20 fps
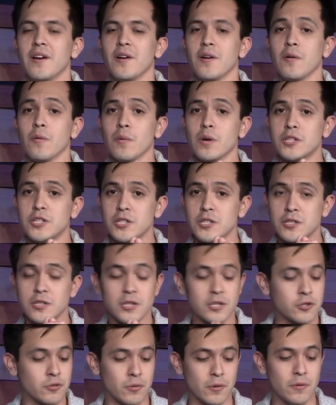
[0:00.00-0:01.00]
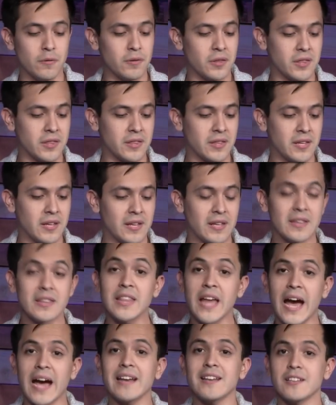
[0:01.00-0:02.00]
which is the truth
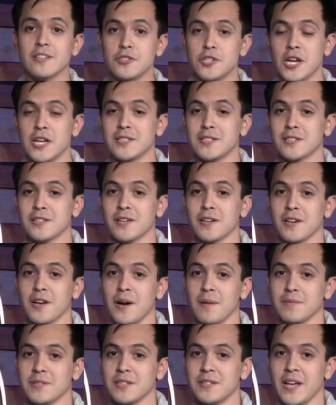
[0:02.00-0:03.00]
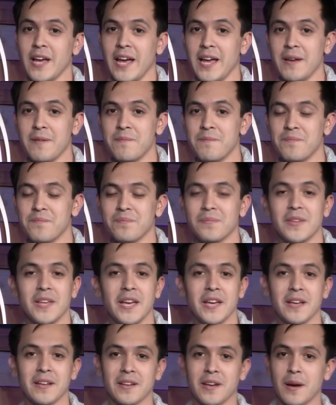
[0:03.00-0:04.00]
that Jesus could come today, he
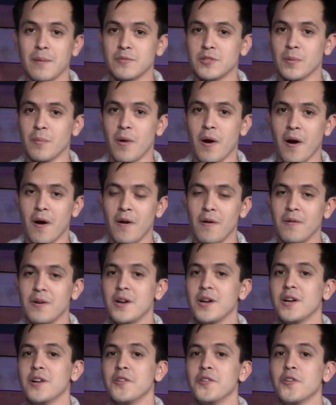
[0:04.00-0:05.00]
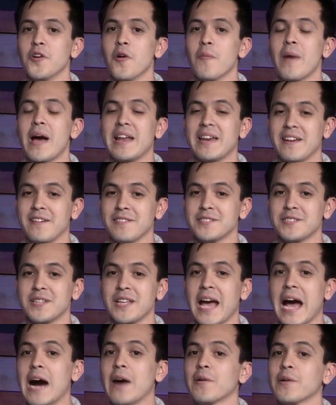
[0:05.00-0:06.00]
could come tomorrow. No man knows the
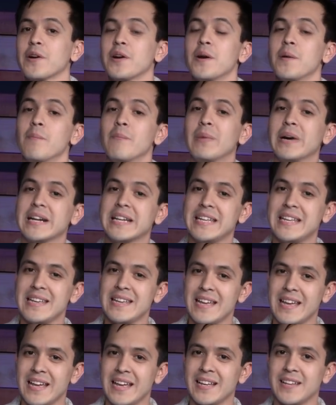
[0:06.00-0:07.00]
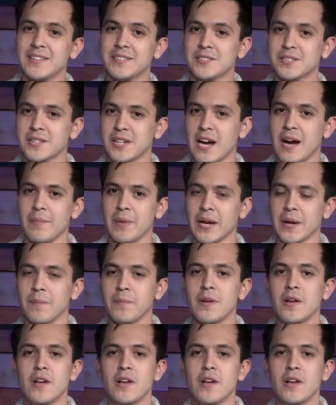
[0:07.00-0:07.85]
hour, but he is coming.